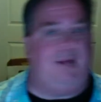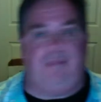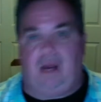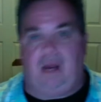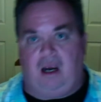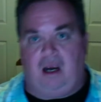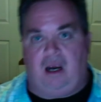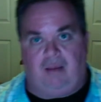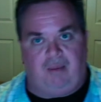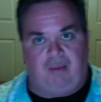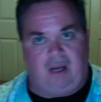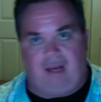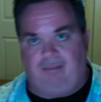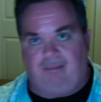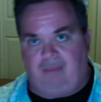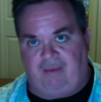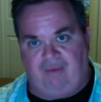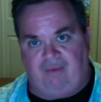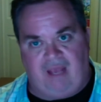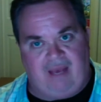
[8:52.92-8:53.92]
power pop.
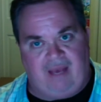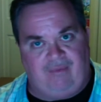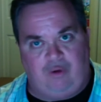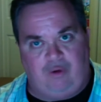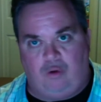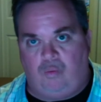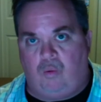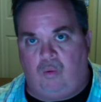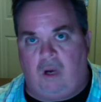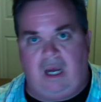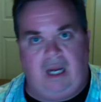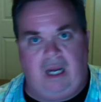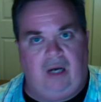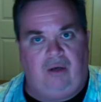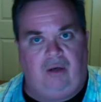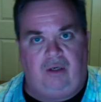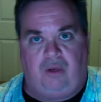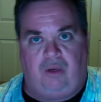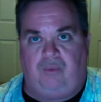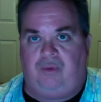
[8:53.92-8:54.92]
If you haven't heard Wire,
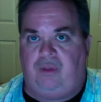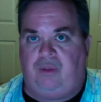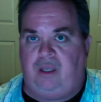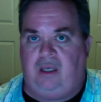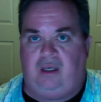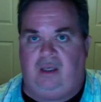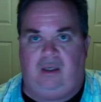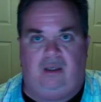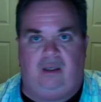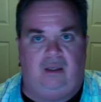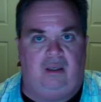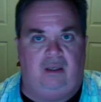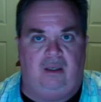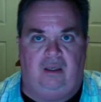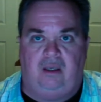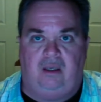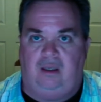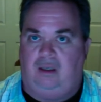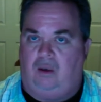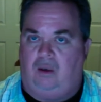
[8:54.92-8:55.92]
don't think,
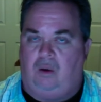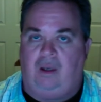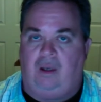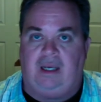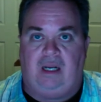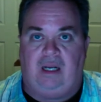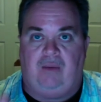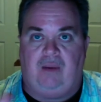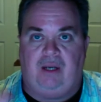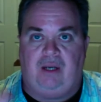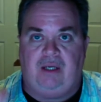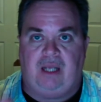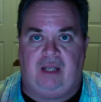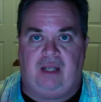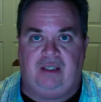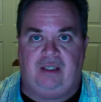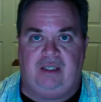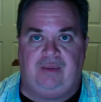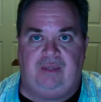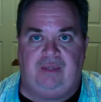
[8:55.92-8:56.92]
oh, I got to rush out and
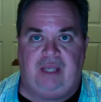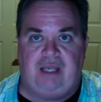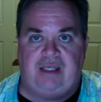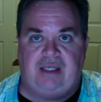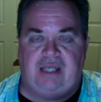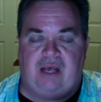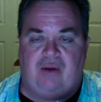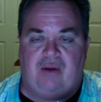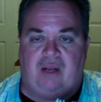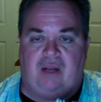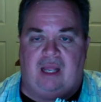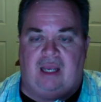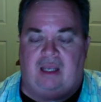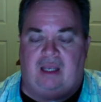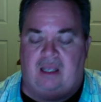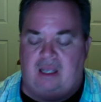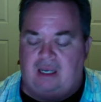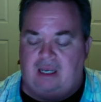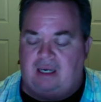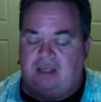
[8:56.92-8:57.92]
see what they sound like,
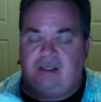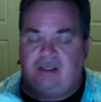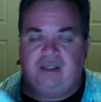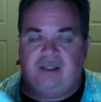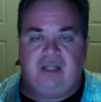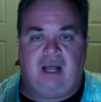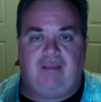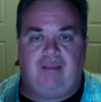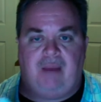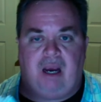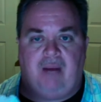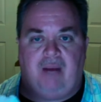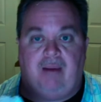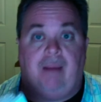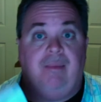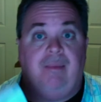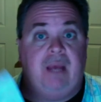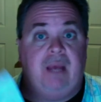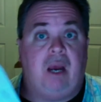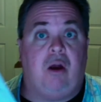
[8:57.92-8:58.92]
because it's not power pop.
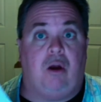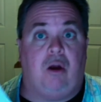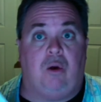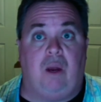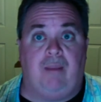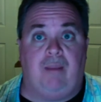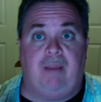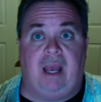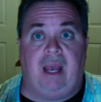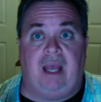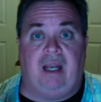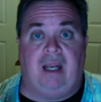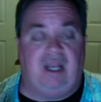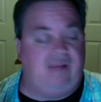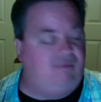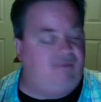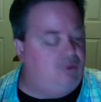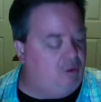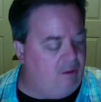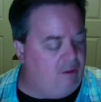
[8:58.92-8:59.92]
They are a great band.
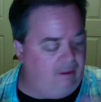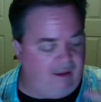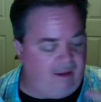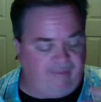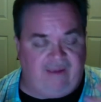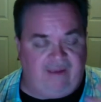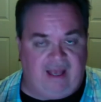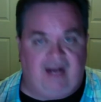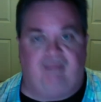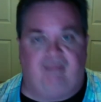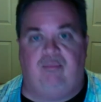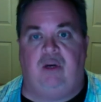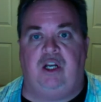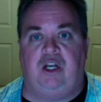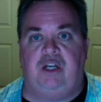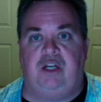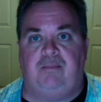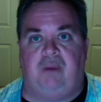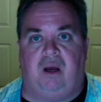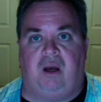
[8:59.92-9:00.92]
If you're a fan of
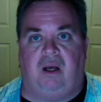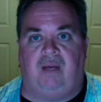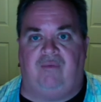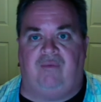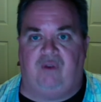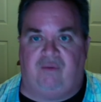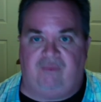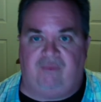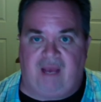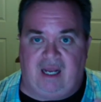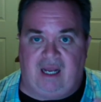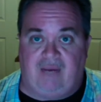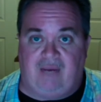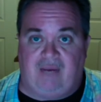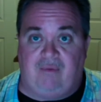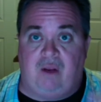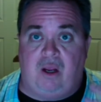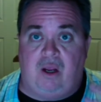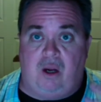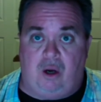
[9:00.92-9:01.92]
British punk, if you're a fan of
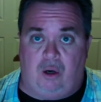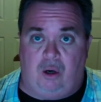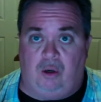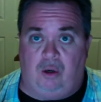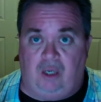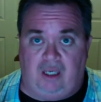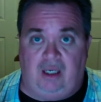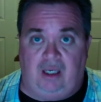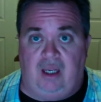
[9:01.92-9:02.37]
early